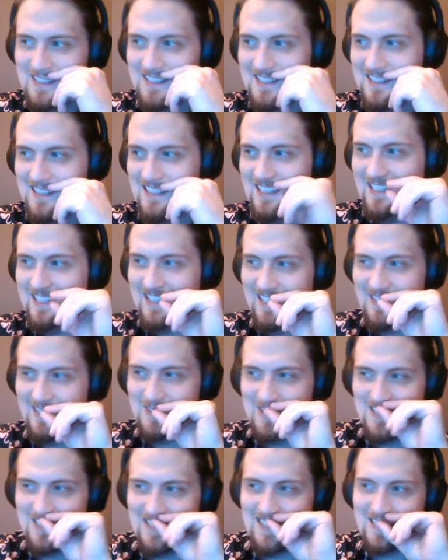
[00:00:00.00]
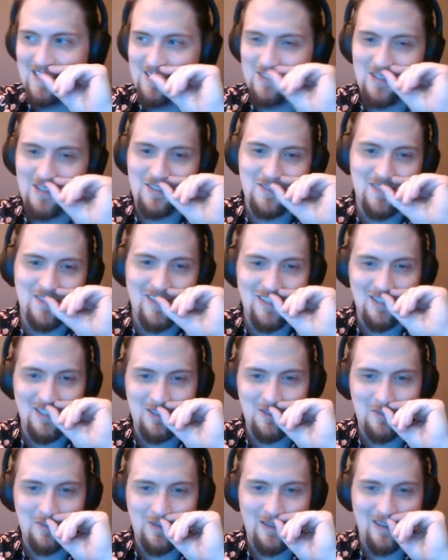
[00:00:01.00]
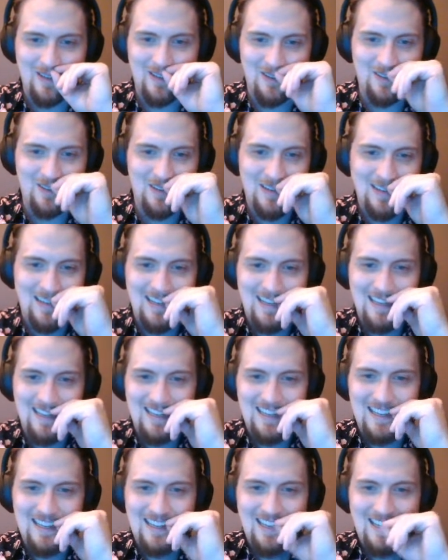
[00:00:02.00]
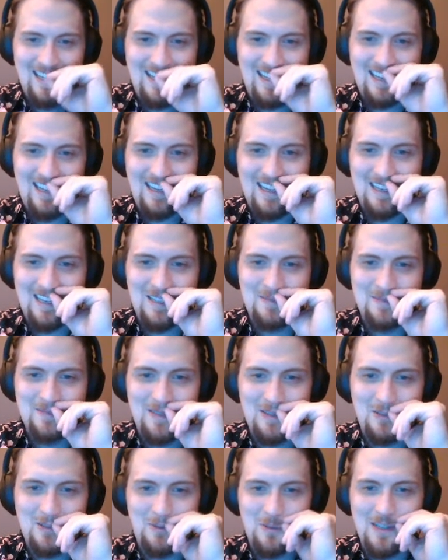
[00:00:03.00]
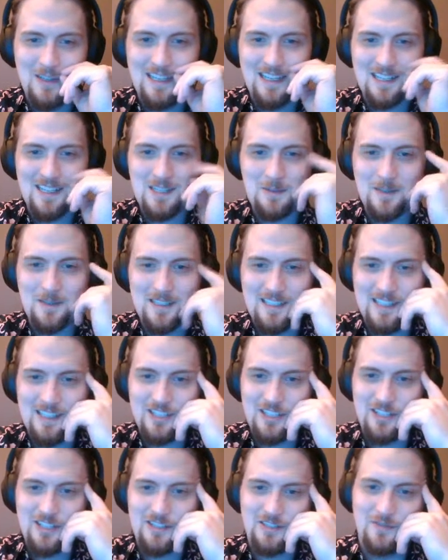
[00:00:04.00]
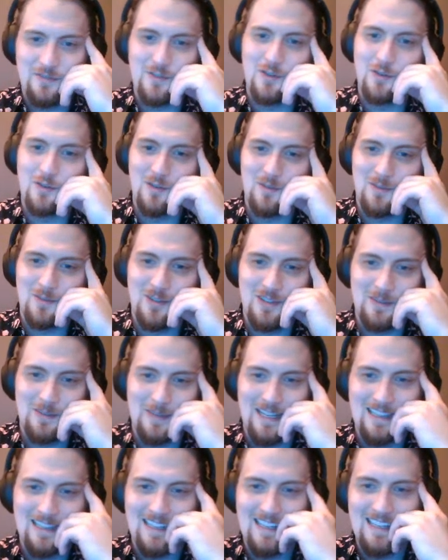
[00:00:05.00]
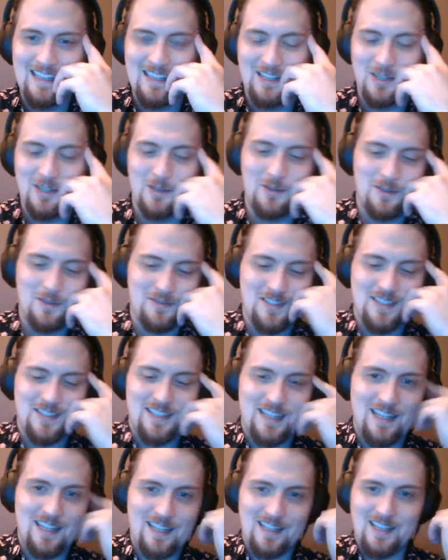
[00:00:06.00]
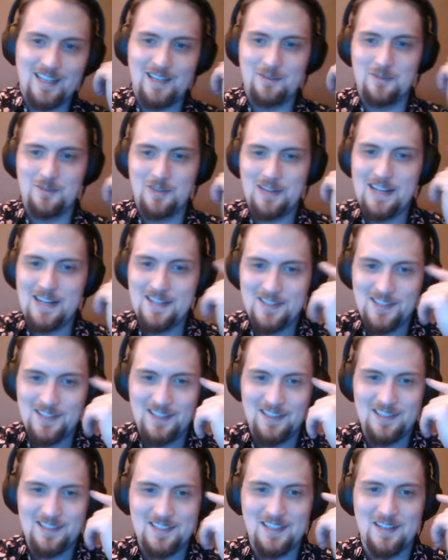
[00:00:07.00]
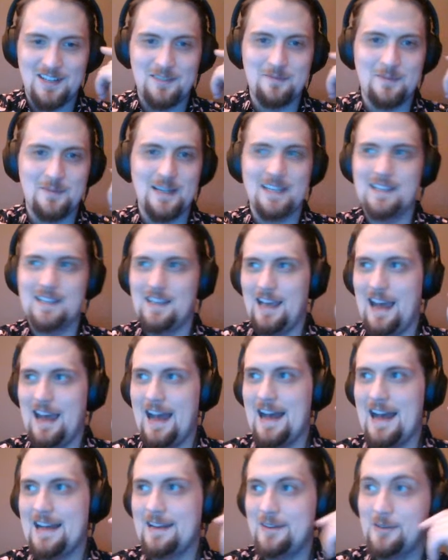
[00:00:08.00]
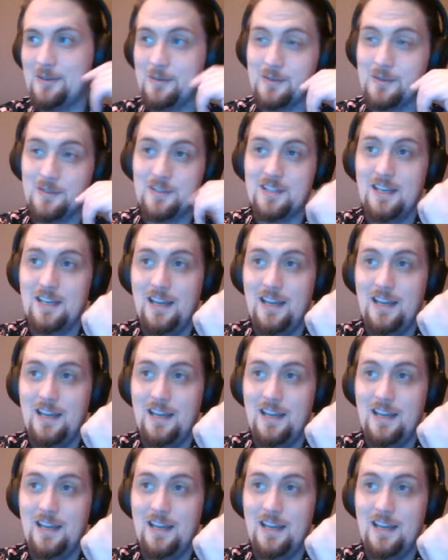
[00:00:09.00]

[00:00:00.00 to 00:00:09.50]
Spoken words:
Getting outside, trust fall out the window. What expectations of normal am I letting go of today? Again, we're asking this of my cat, who is